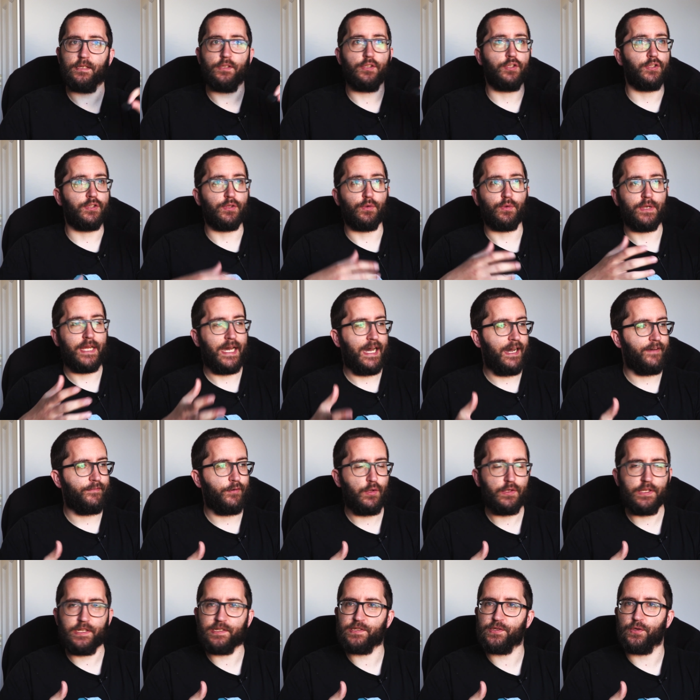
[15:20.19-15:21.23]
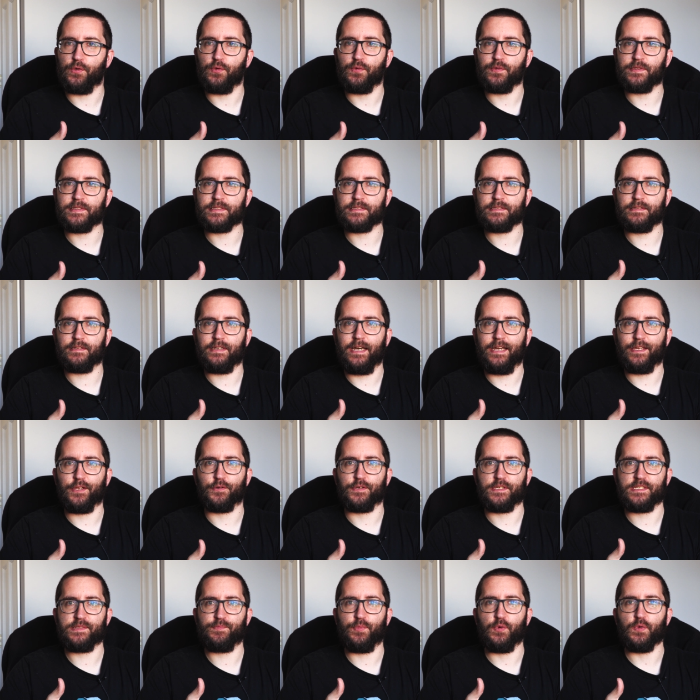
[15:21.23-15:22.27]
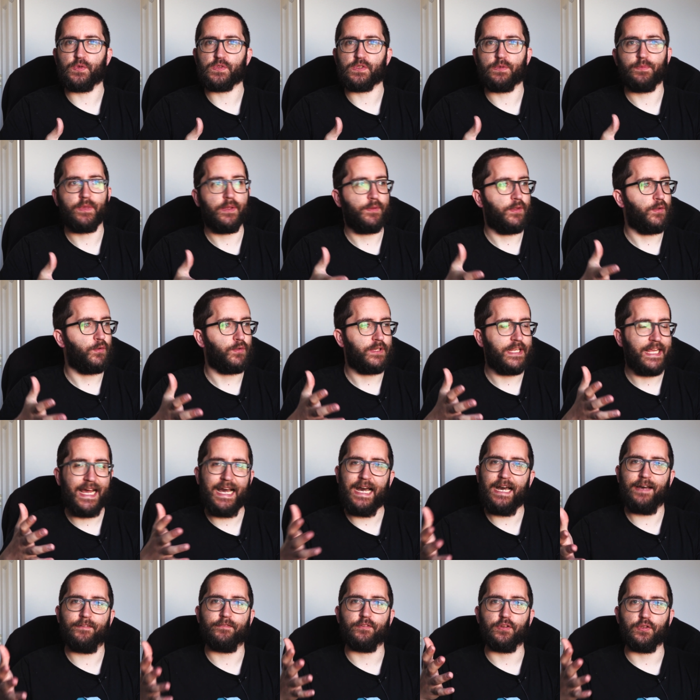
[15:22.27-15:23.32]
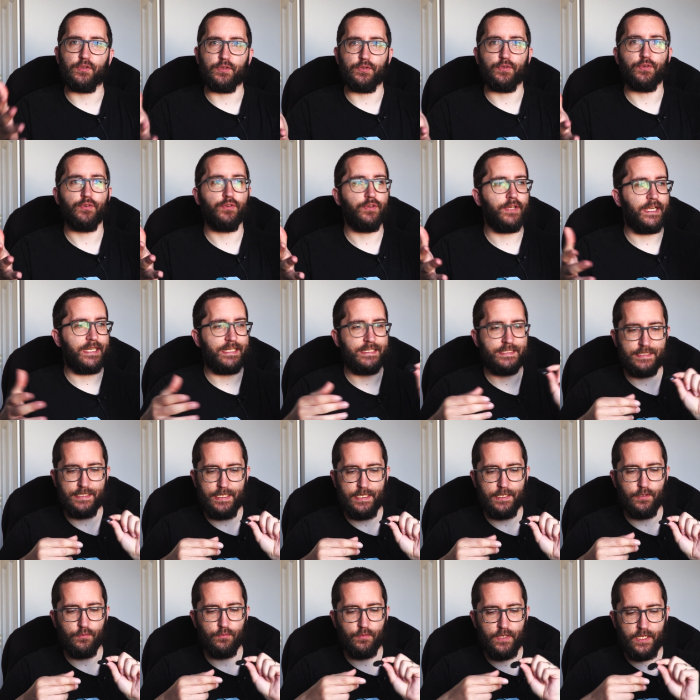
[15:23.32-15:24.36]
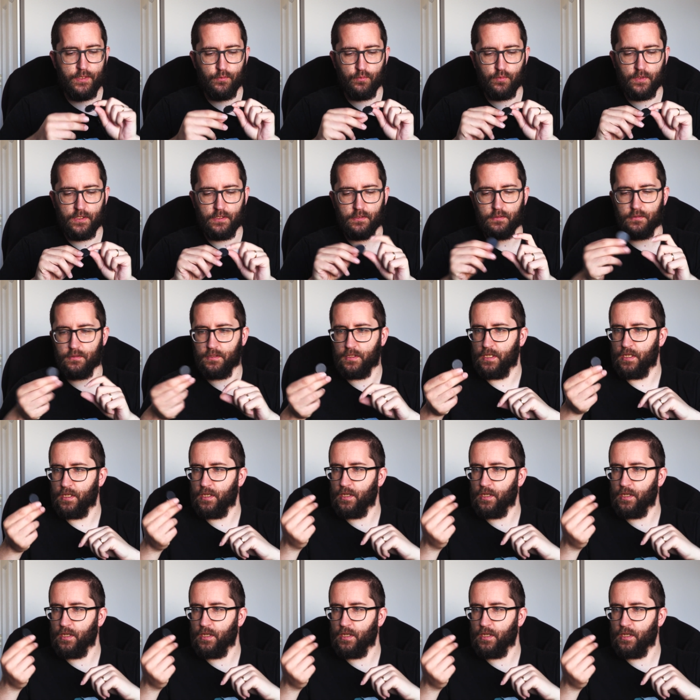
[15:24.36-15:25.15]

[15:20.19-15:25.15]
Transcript: you don't have all the tools at your disposal, maybe you only have glue, and it's like, right, well,